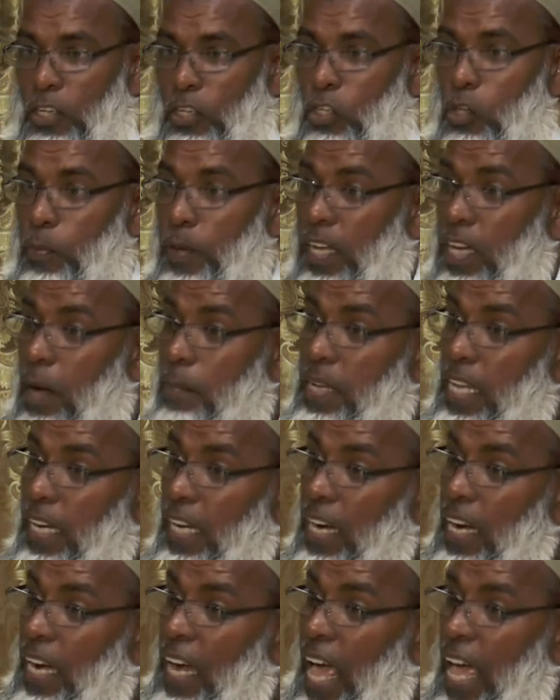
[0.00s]
You become
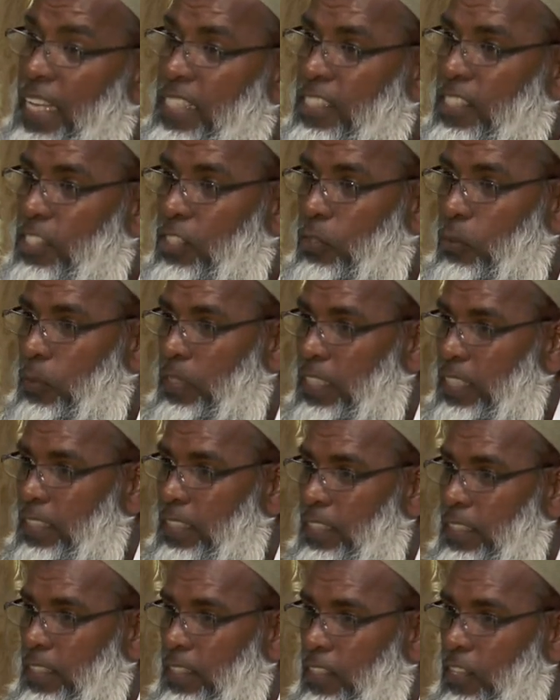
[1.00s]
inclined to doing it.
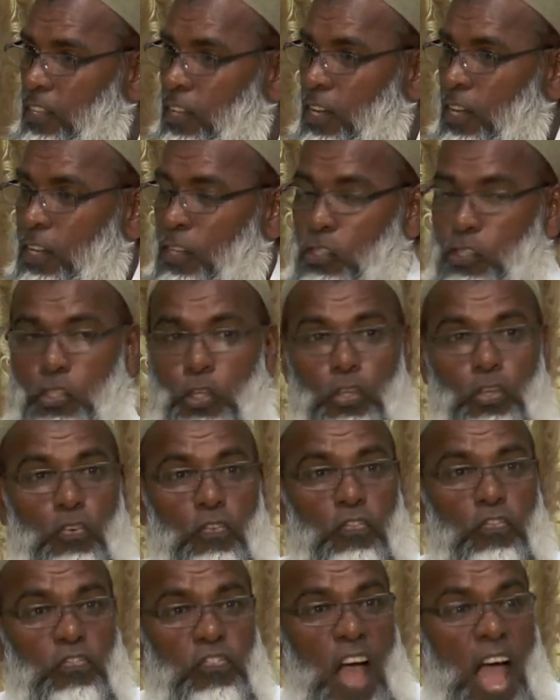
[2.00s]
So you
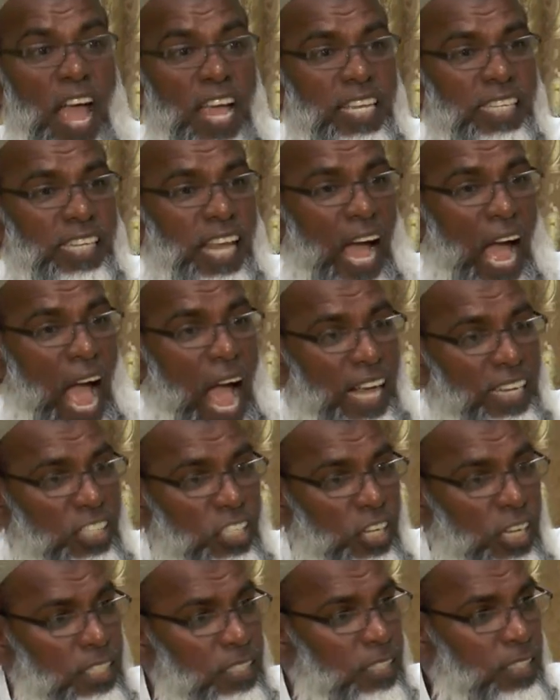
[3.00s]
find the
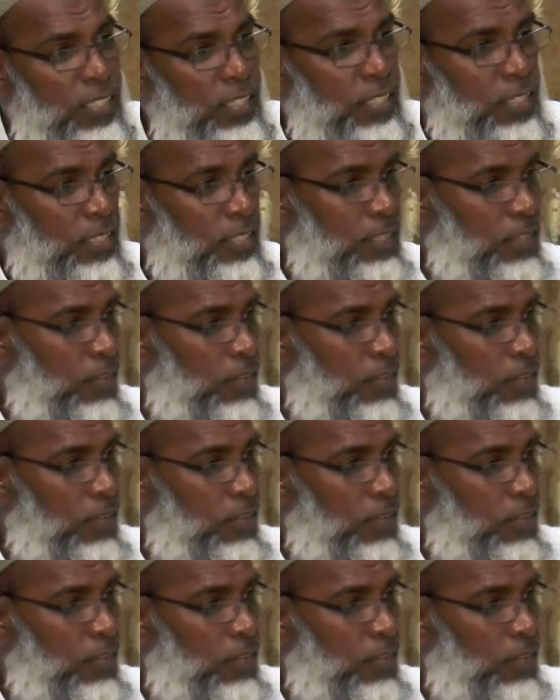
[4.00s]
actions